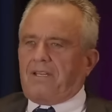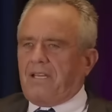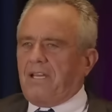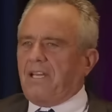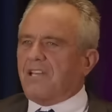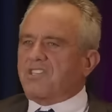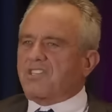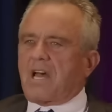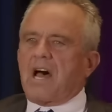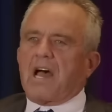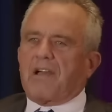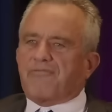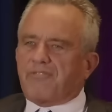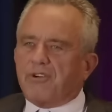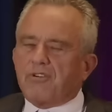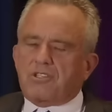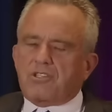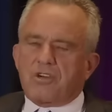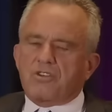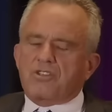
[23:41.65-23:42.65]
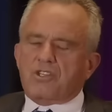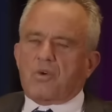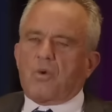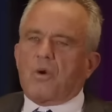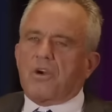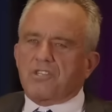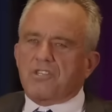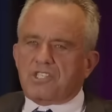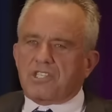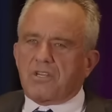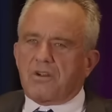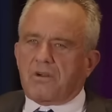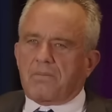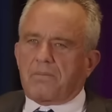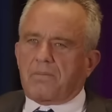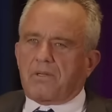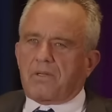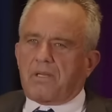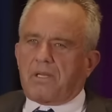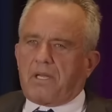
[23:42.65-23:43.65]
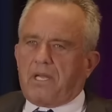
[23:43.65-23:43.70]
It's high fructose corn syrup.